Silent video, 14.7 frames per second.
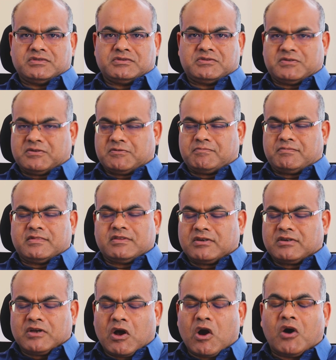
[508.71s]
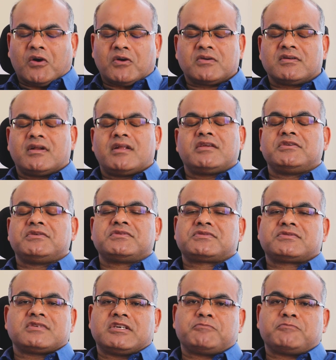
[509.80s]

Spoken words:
So goal is